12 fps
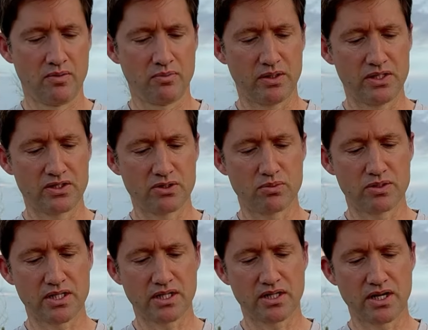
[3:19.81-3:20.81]
place the
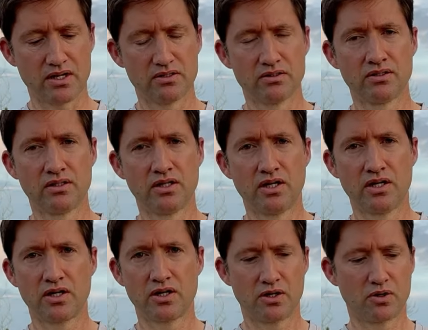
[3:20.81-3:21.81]
projectile,
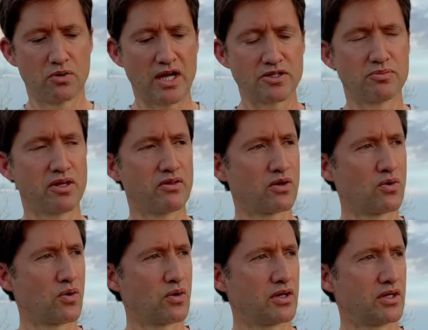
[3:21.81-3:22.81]
grasp the other
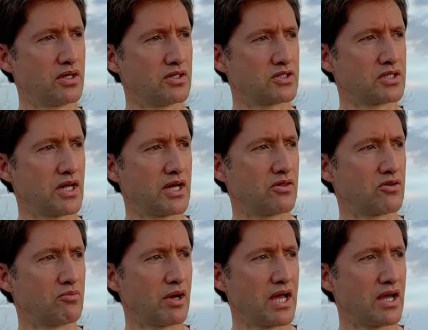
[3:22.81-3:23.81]
cord, and slide it
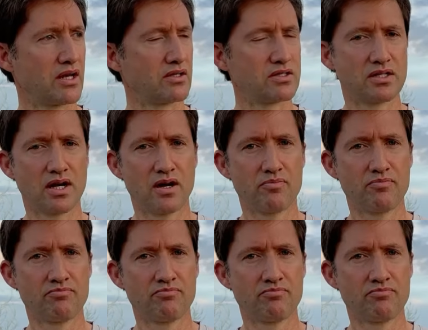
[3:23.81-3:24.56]
through my hand and stop.